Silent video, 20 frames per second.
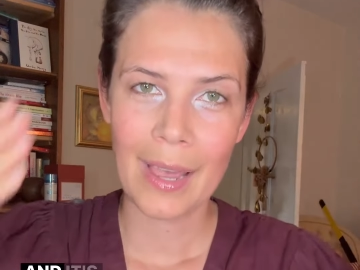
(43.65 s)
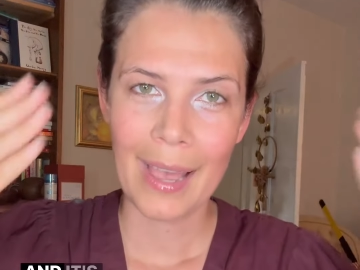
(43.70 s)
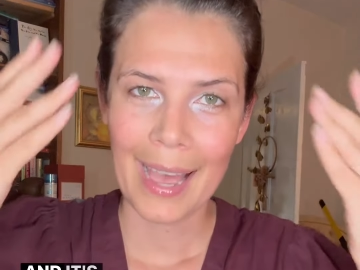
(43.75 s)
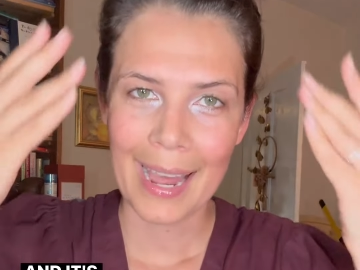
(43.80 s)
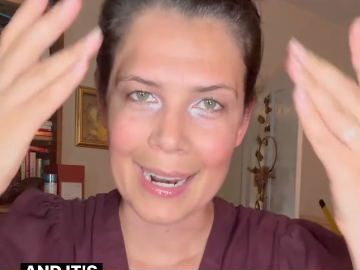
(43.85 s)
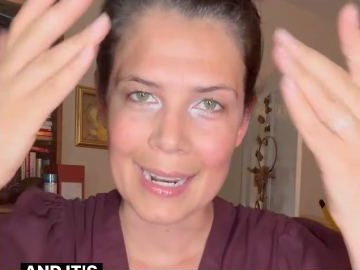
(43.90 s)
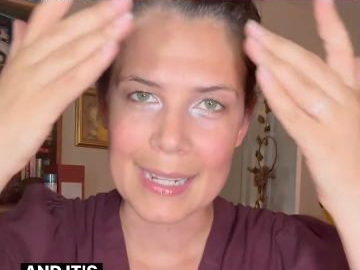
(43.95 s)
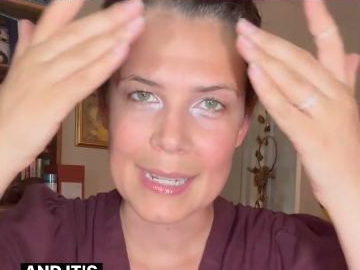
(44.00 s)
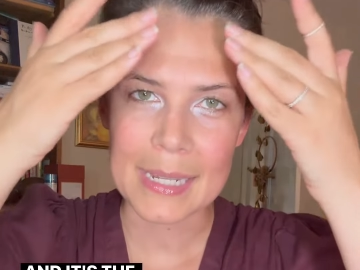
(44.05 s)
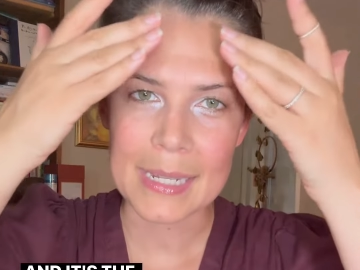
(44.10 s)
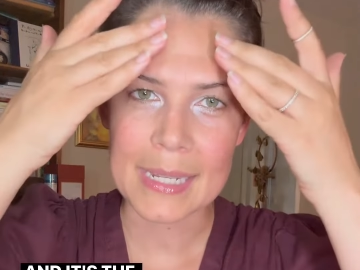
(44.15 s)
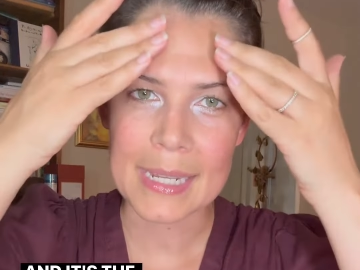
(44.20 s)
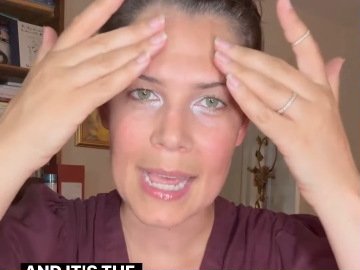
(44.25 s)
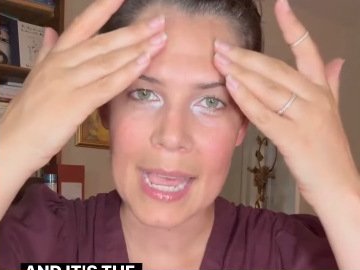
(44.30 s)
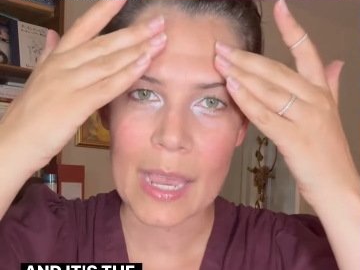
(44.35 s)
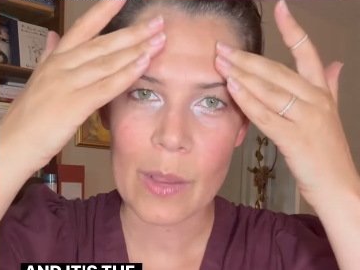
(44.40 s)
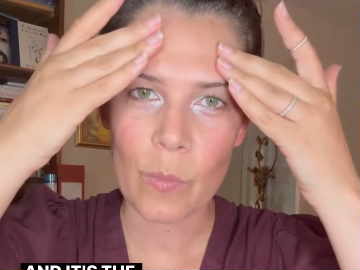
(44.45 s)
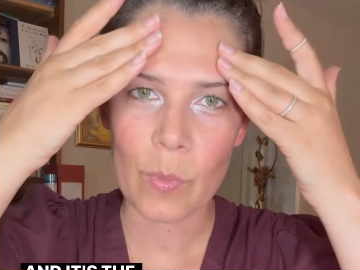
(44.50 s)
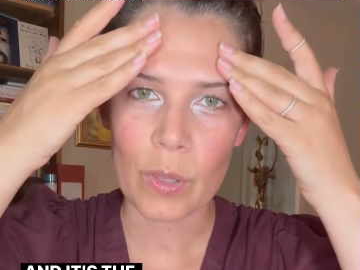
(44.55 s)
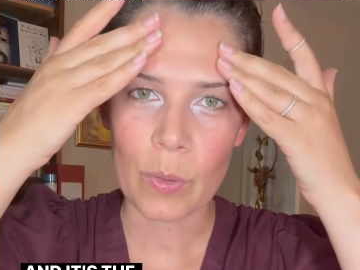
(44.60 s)
And it's the
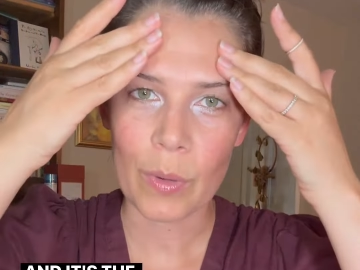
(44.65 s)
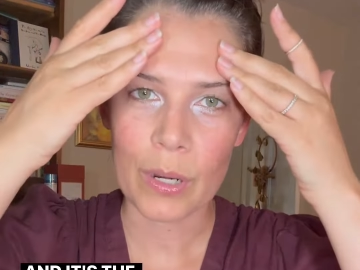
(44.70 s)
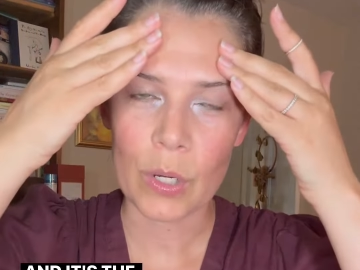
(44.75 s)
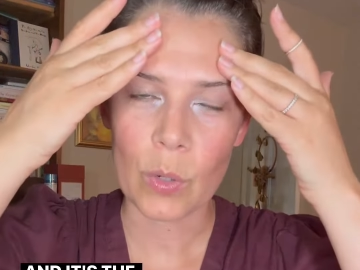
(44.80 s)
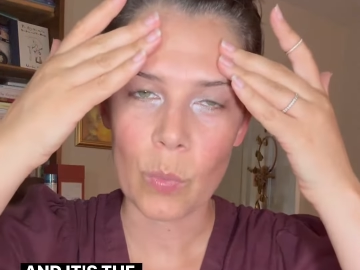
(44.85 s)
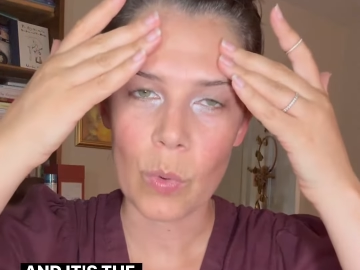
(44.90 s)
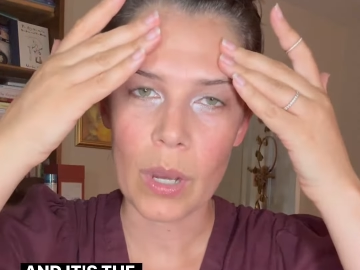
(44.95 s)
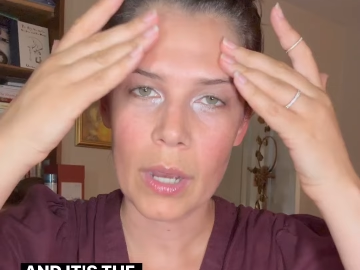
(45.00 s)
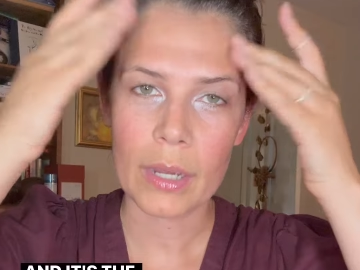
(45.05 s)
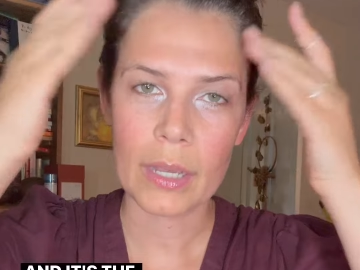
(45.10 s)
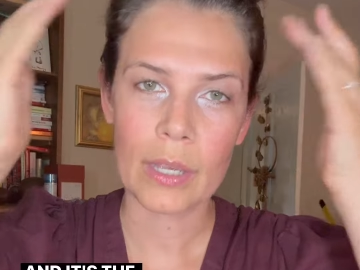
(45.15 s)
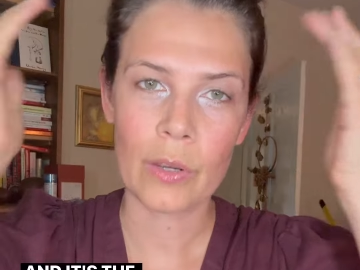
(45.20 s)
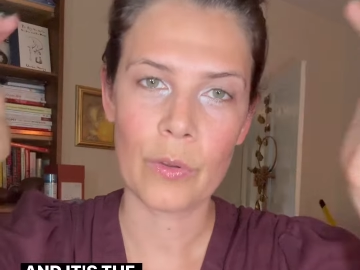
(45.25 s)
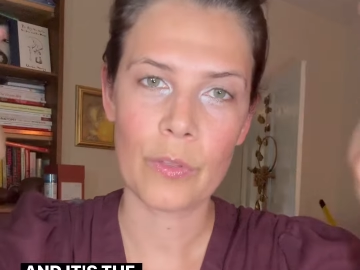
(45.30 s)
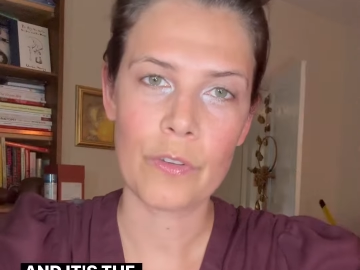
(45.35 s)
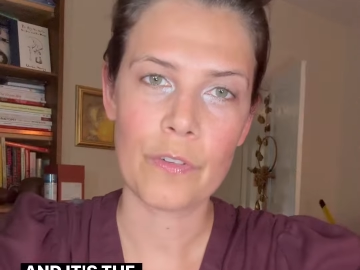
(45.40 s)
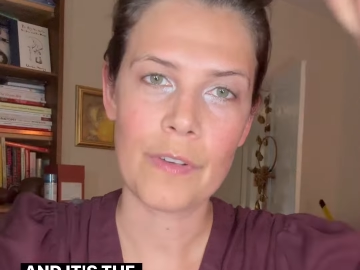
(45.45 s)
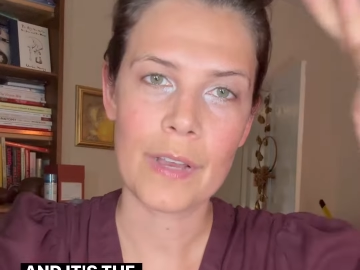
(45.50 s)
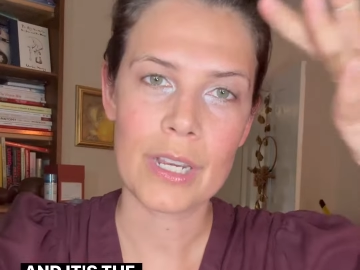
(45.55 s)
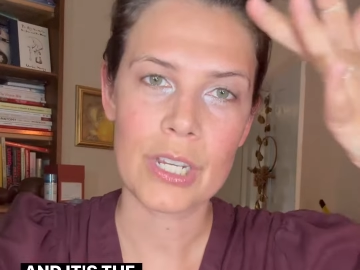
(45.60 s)
same with when you're working on
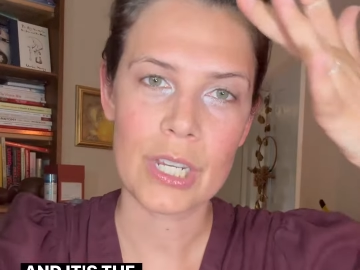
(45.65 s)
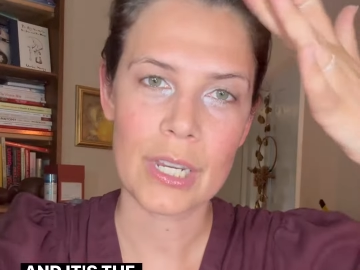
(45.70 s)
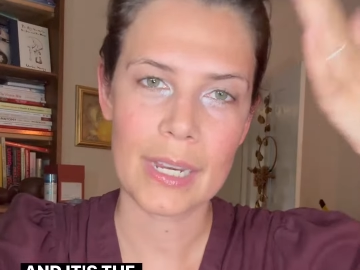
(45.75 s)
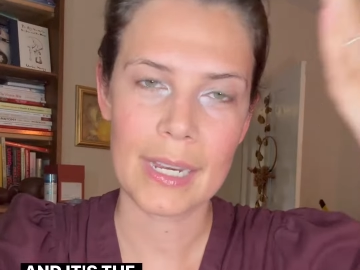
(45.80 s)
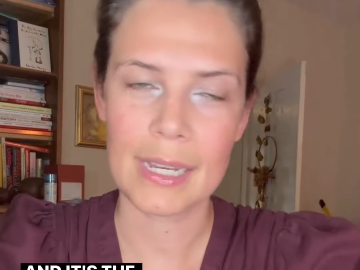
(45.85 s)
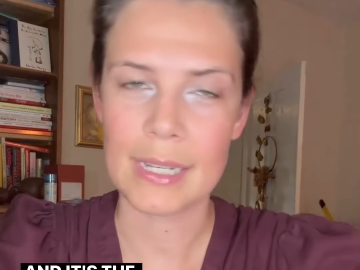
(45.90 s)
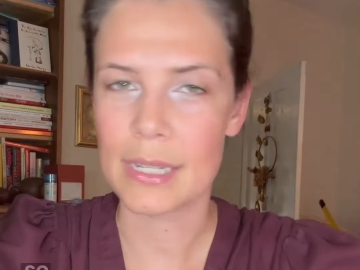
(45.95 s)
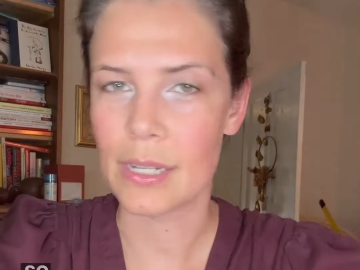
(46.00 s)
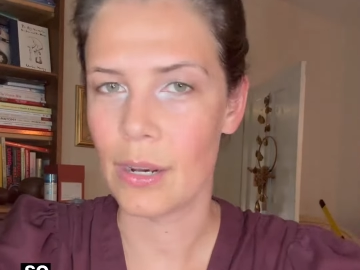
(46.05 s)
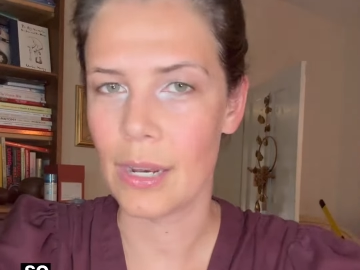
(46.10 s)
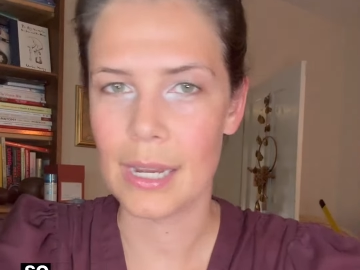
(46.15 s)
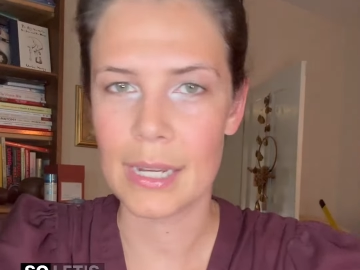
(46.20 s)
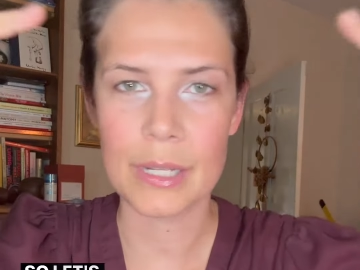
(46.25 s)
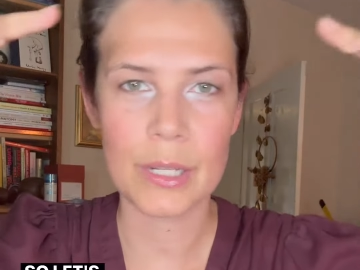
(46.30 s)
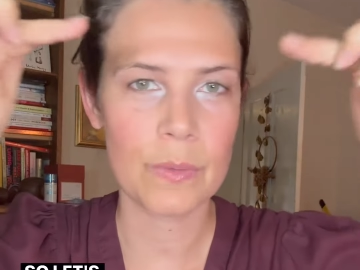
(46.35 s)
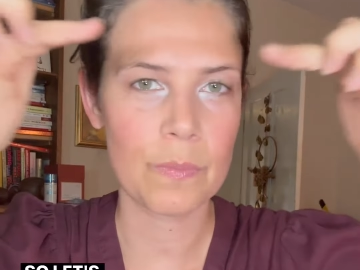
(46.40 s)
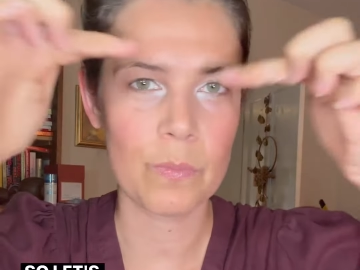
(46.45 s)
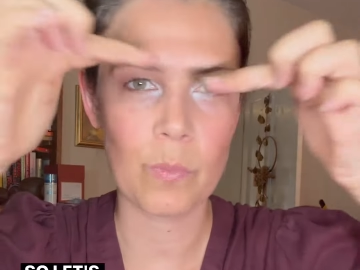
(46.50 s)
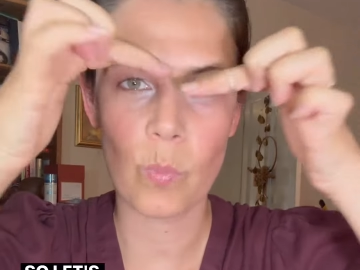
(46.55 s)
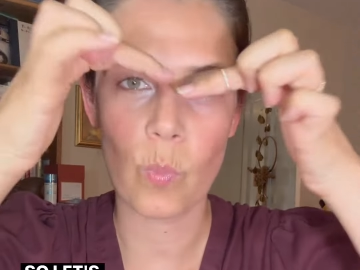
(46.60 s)
the fascia here. So
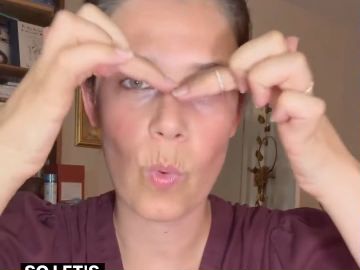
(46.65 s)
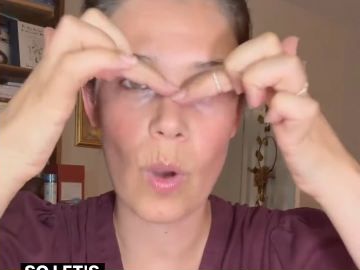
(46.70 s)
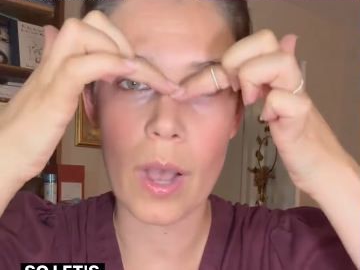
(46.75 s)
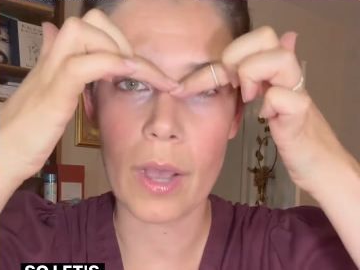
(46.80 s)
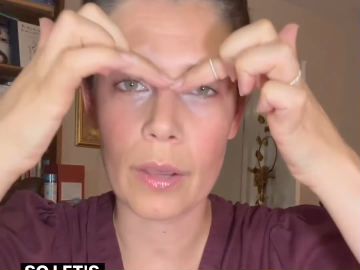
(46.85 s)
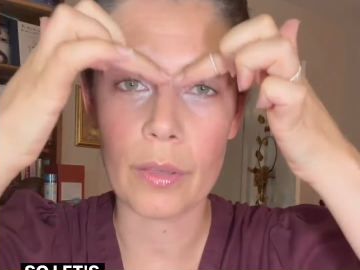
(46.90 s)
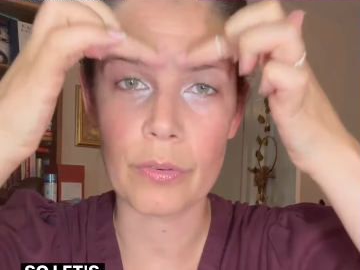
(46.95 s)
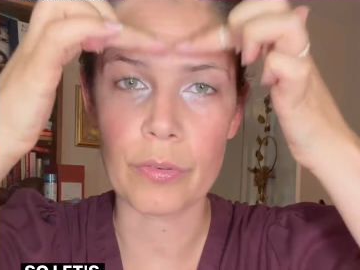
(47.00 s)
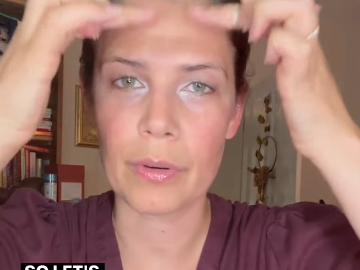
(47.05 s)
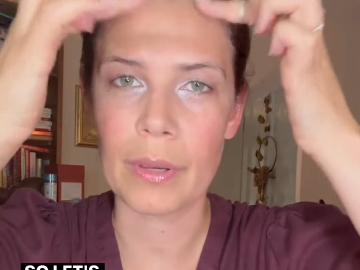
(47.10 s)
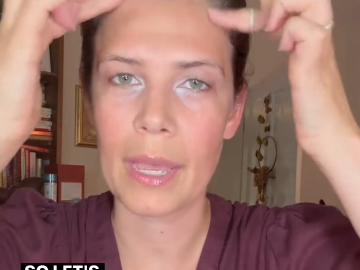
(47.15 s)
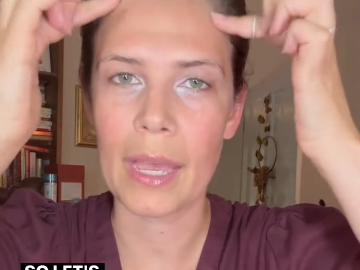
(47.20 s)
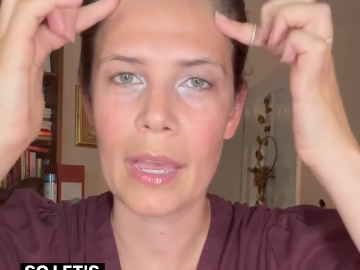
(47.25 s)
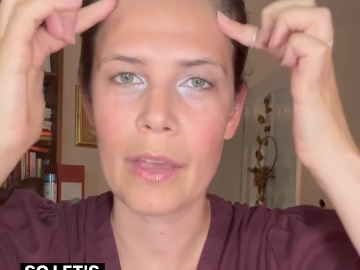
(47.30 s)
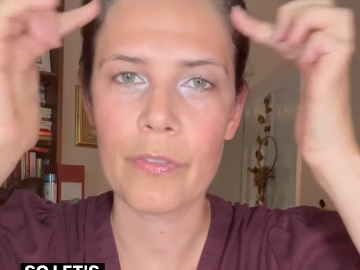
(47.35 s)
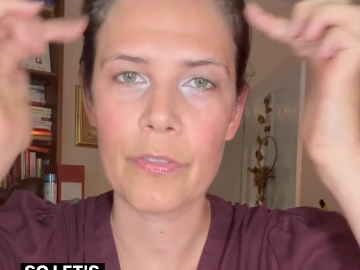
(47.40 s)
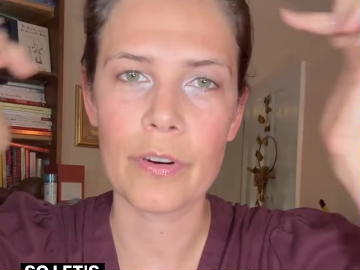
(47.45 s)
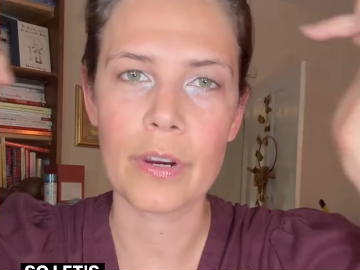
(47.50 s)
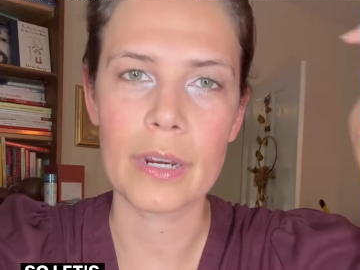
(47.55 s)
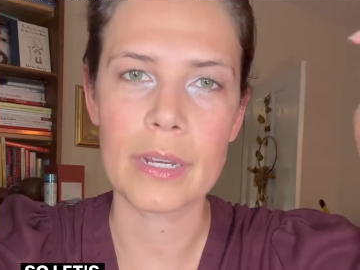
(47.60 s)
let's work through
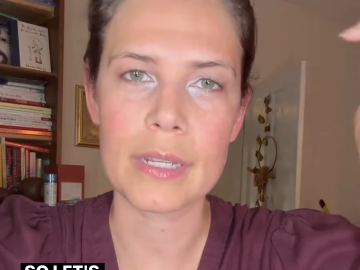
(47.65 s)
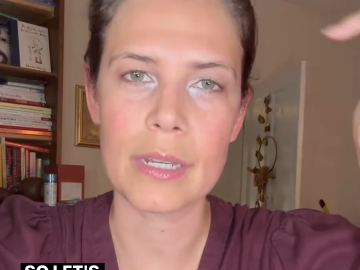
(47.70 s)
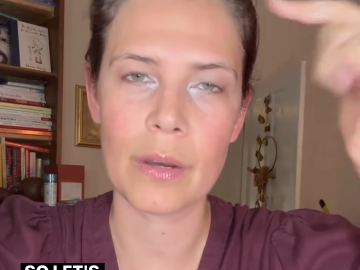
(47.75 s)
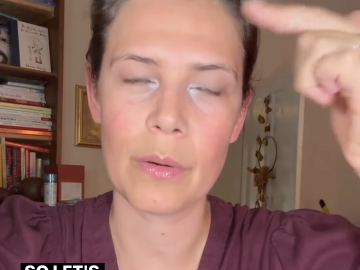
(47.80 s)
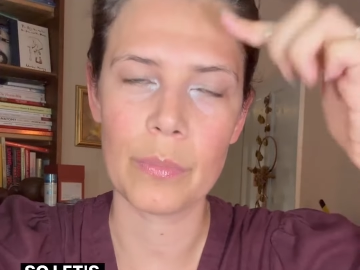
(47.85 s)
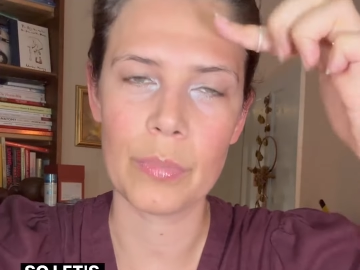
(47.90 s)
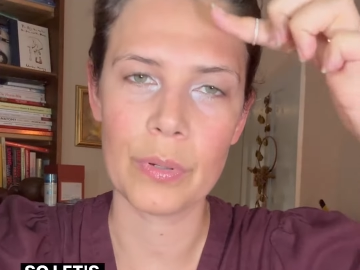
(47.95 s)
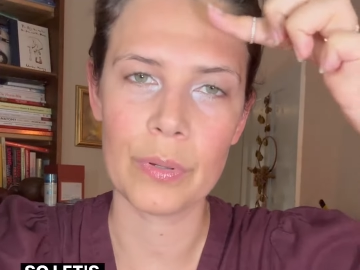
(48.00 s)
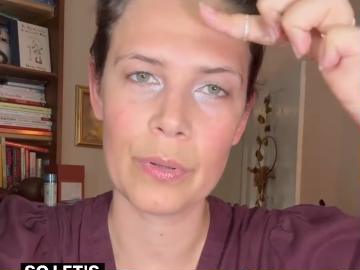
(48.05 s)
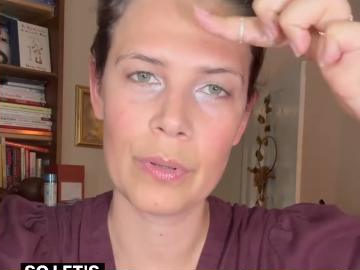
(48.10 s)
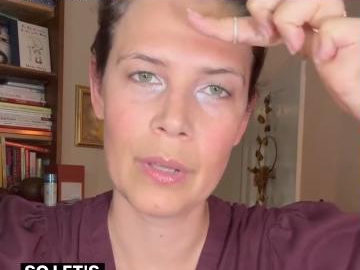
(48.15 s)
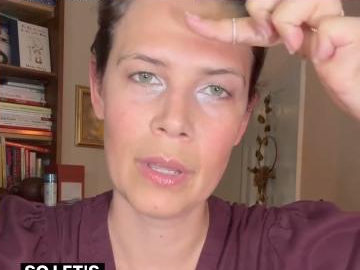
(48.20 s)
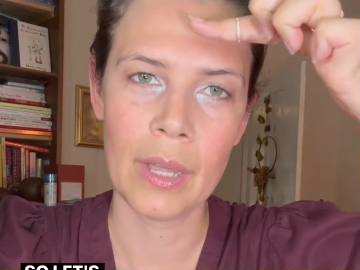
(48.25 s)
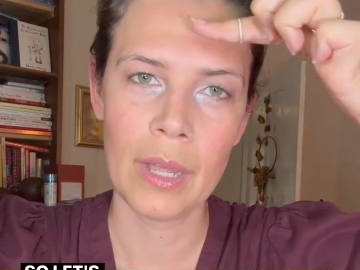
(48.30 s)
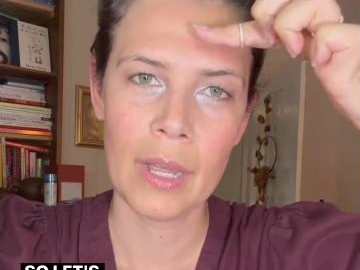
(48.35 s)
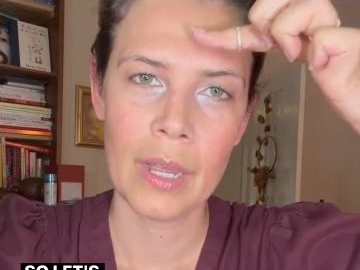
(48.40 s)
here, for example.